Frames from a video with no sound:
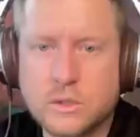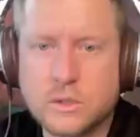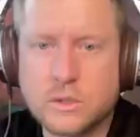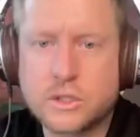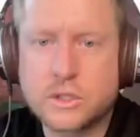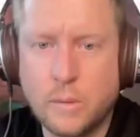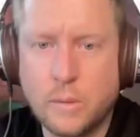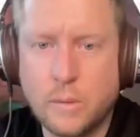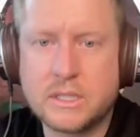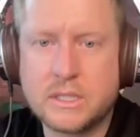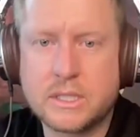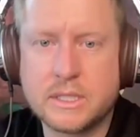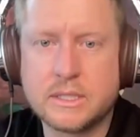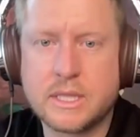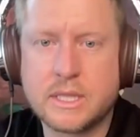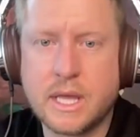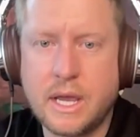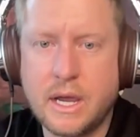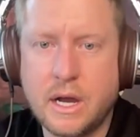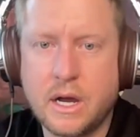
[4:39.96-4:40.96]
so much is
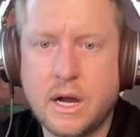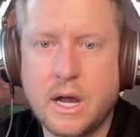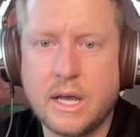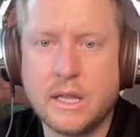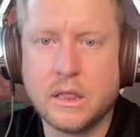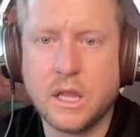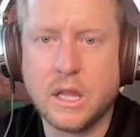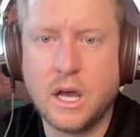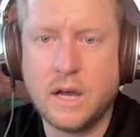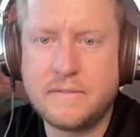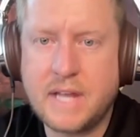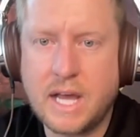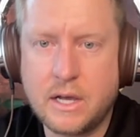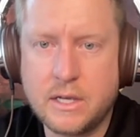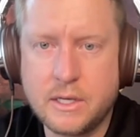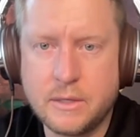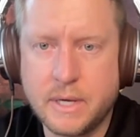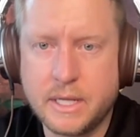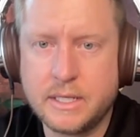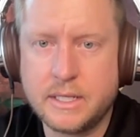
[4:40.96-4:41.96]
there. I loved how
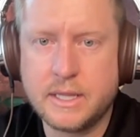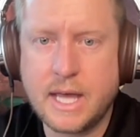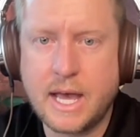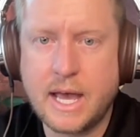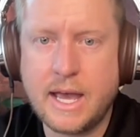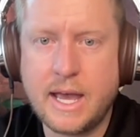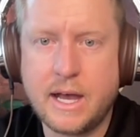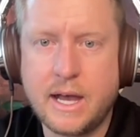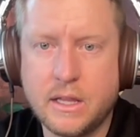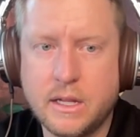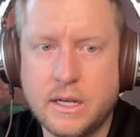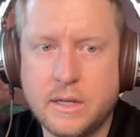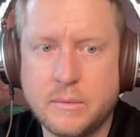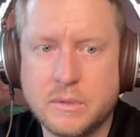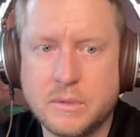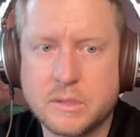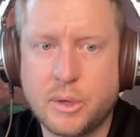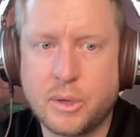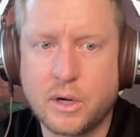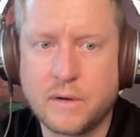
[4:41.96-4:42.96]
you ended that, Alan. It
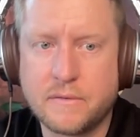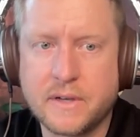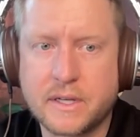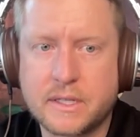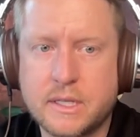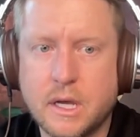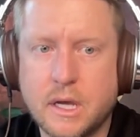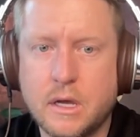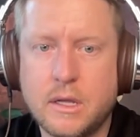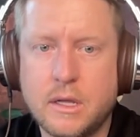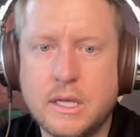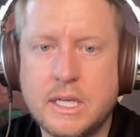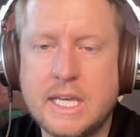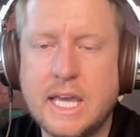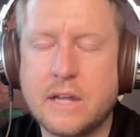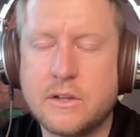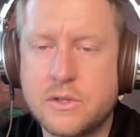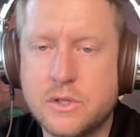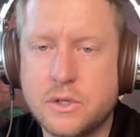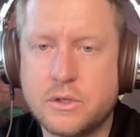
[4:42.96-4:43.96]
was perfect.
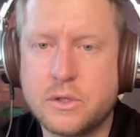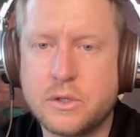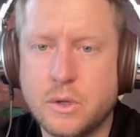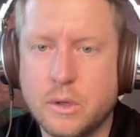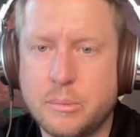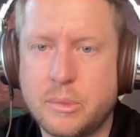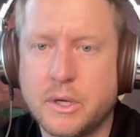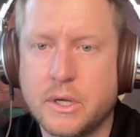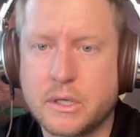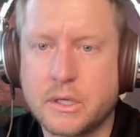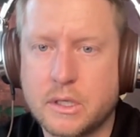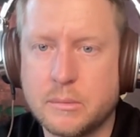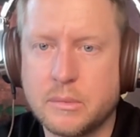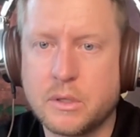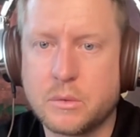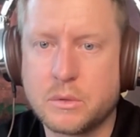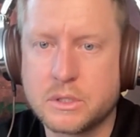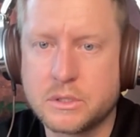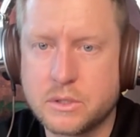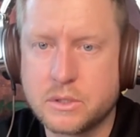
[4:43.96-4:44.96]
Get you to a
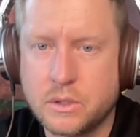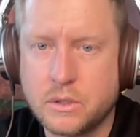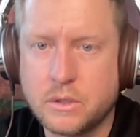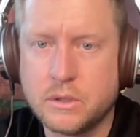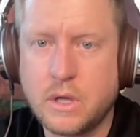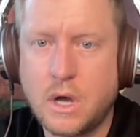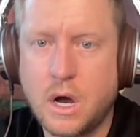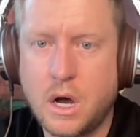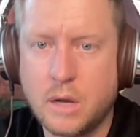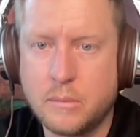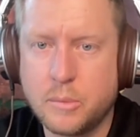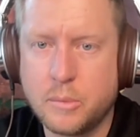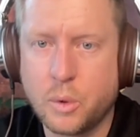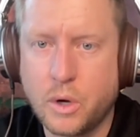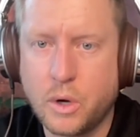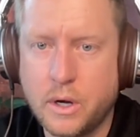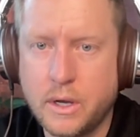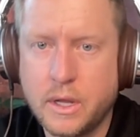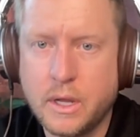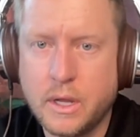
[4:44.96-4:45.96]
predictable result on
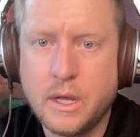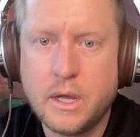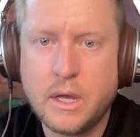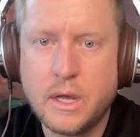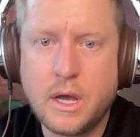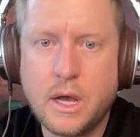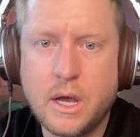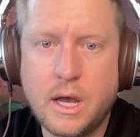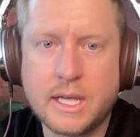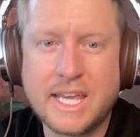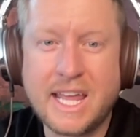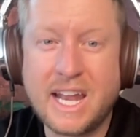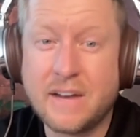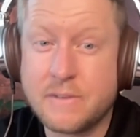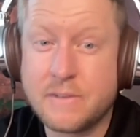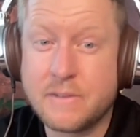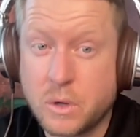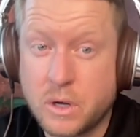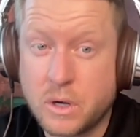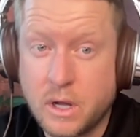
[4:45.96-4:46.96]
board, get
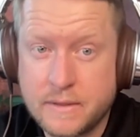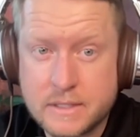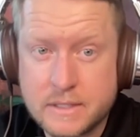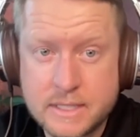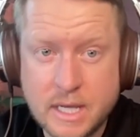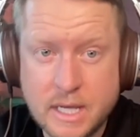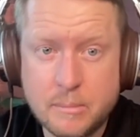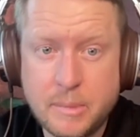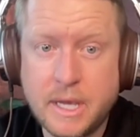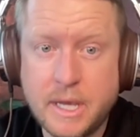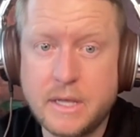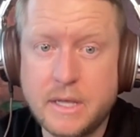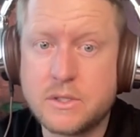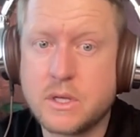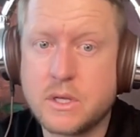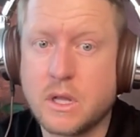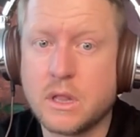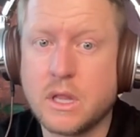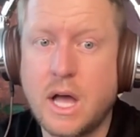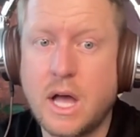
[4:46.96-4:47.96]
everyone on the same page.
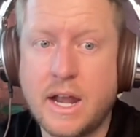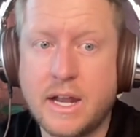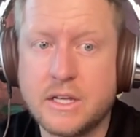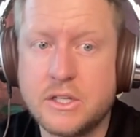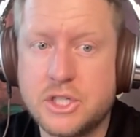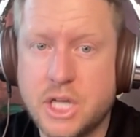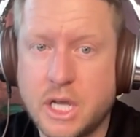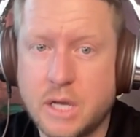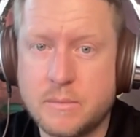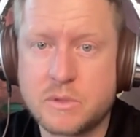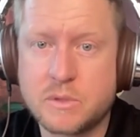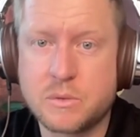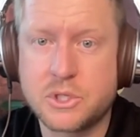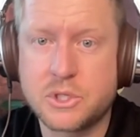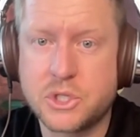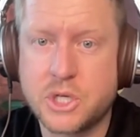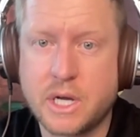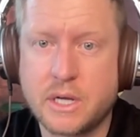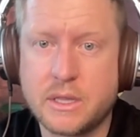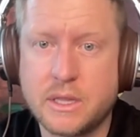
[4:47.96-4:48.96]
A lot of gems were
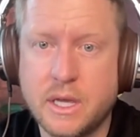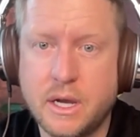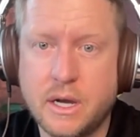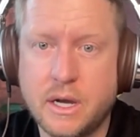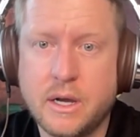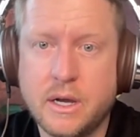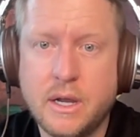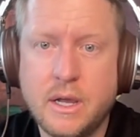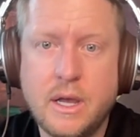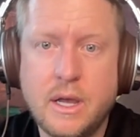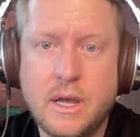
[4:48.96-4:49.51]
shared there.